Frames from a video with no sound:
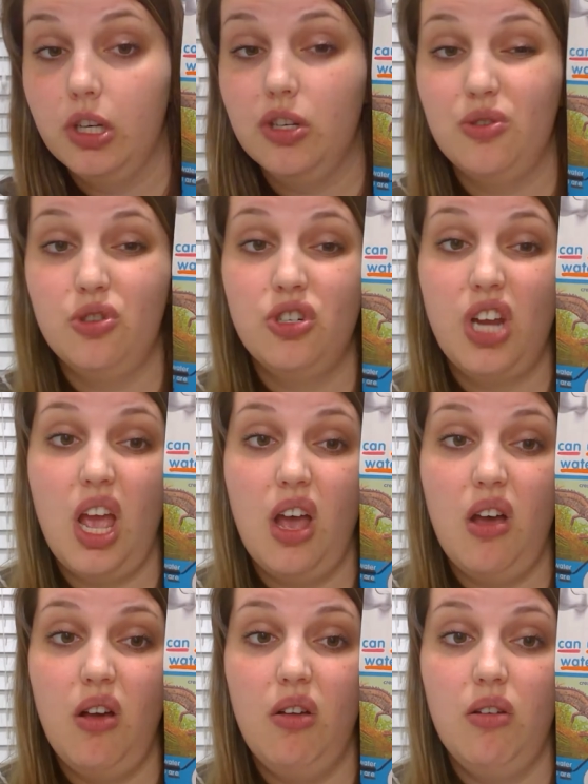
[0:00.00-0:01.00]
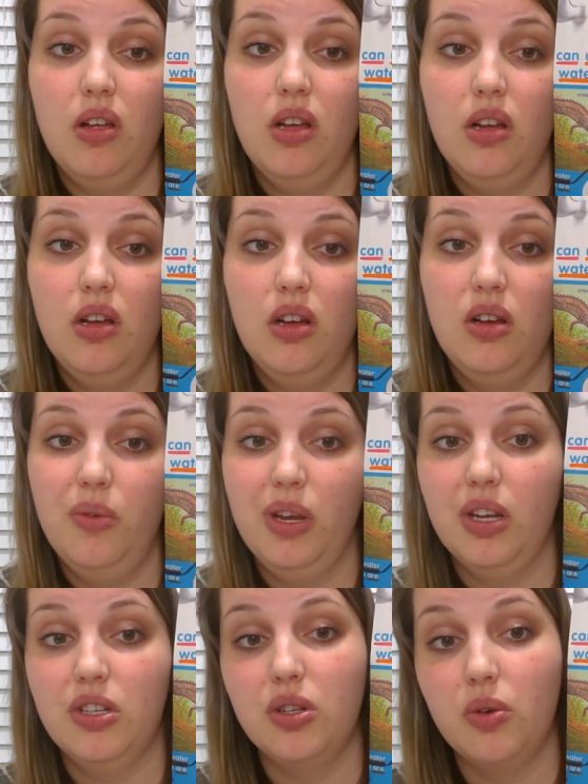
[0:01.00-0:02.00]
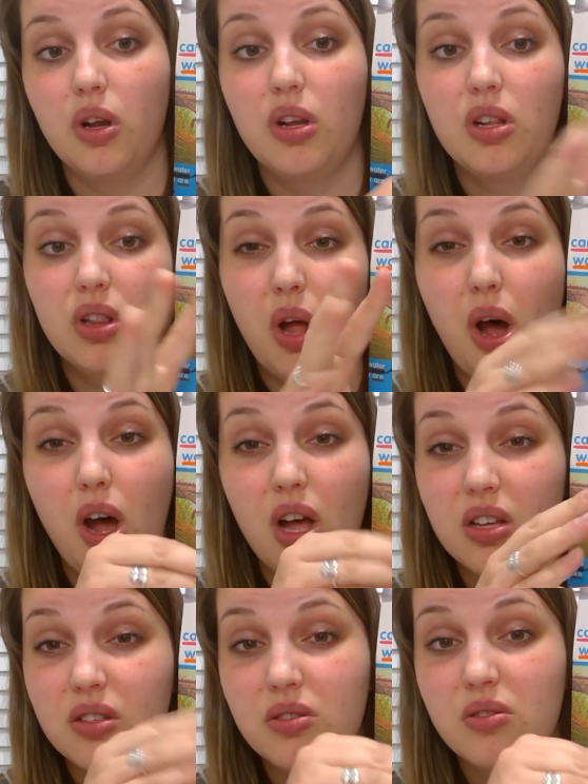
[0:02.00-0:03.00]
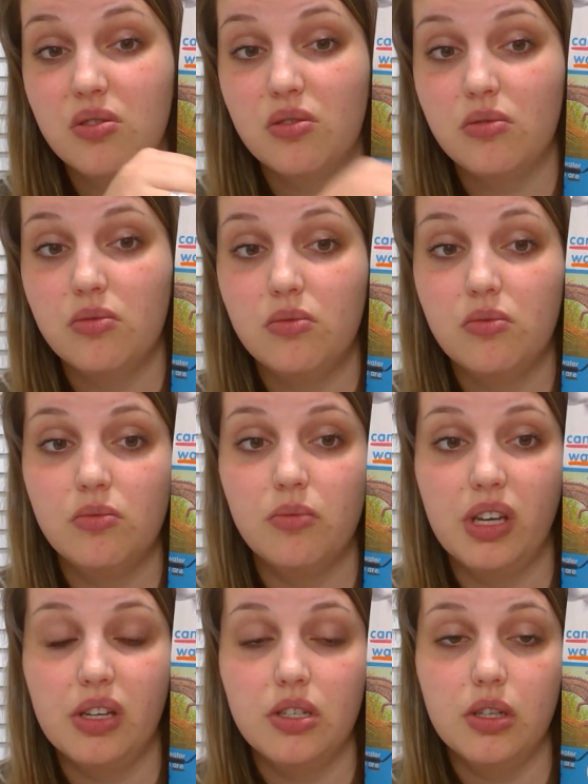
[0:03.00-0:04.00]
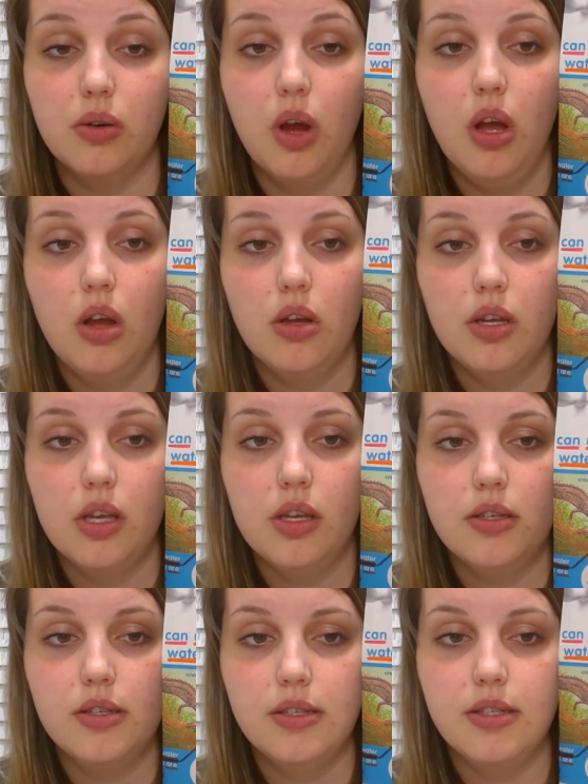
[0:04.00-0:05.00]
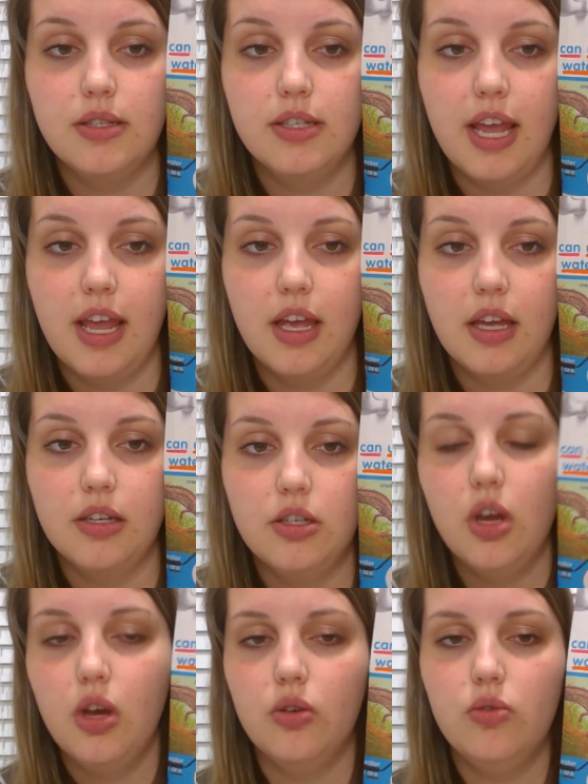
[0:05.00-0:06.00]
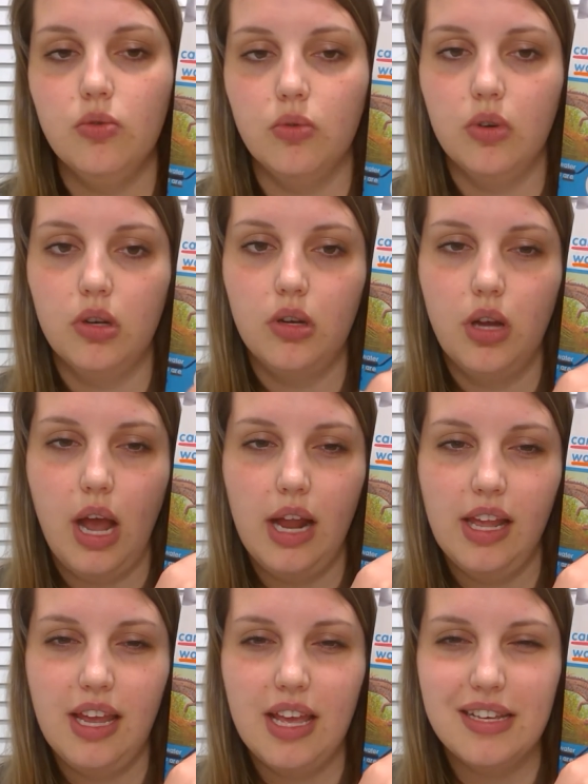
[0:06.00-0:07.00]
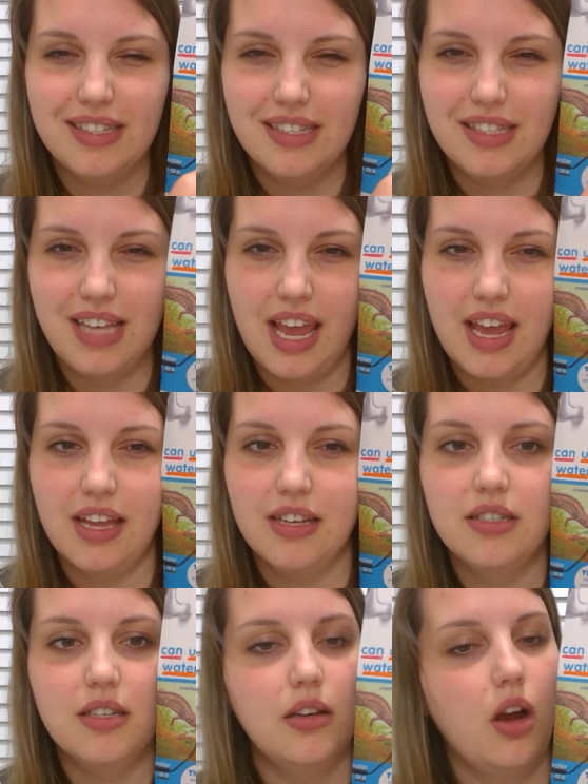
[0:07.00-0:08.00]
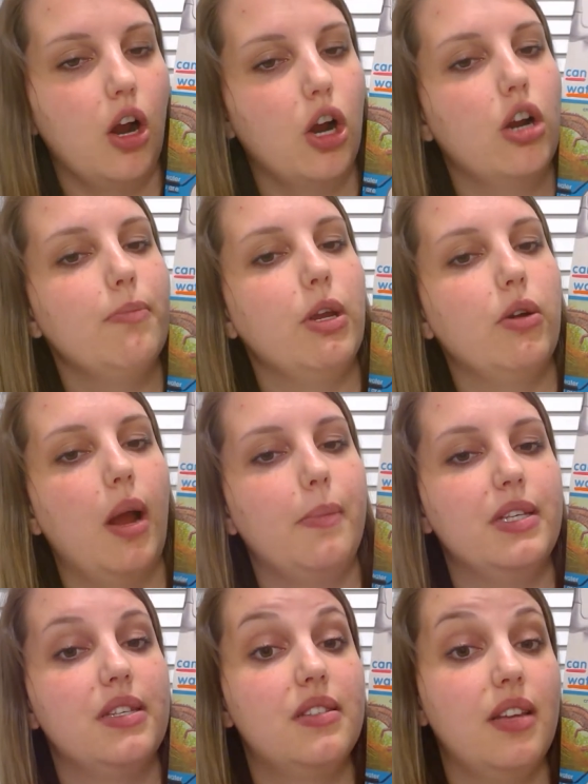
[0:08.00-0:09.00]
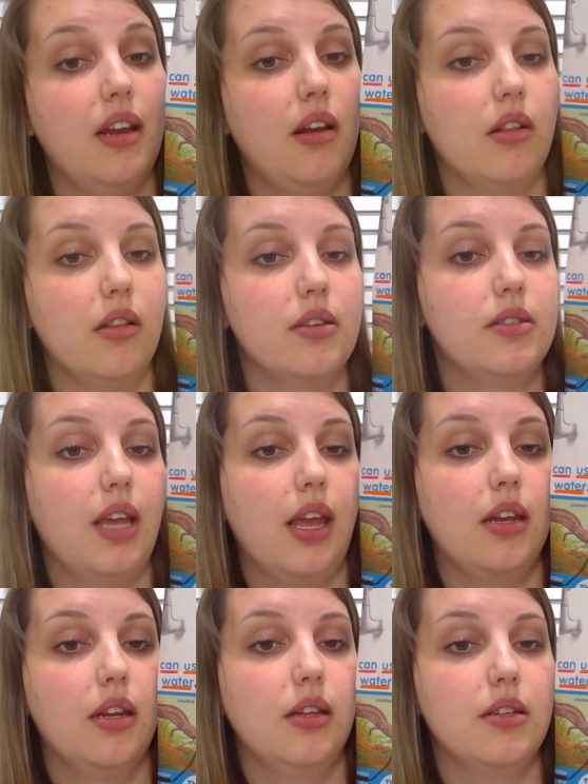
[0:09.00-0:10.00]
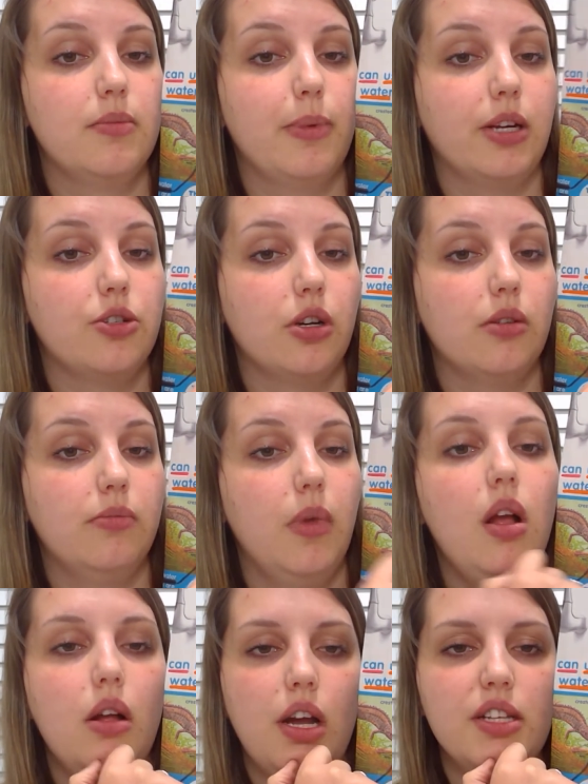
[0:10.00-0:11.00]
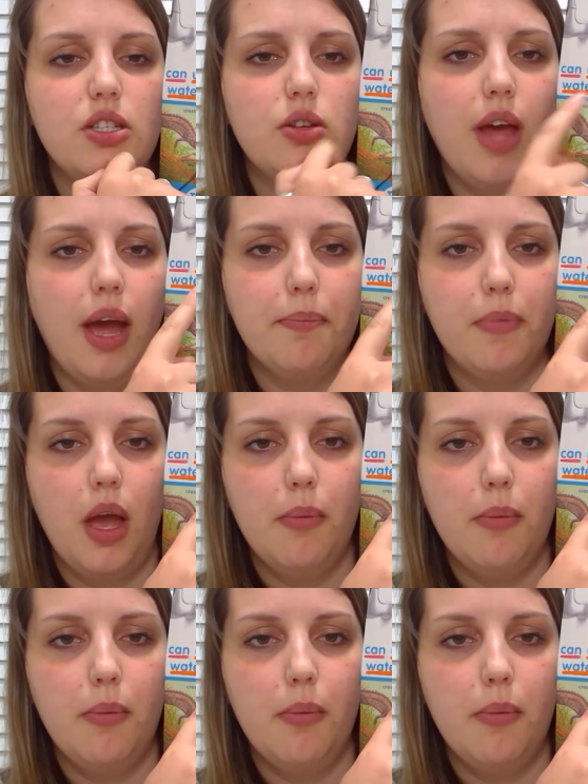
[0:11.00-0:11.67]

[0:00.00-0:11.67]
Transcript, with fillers: Do shell. We could do claws. We could do sand. Ooh, I like sand. Our hermit crab is sitting on the sand in this picture. Let's do that.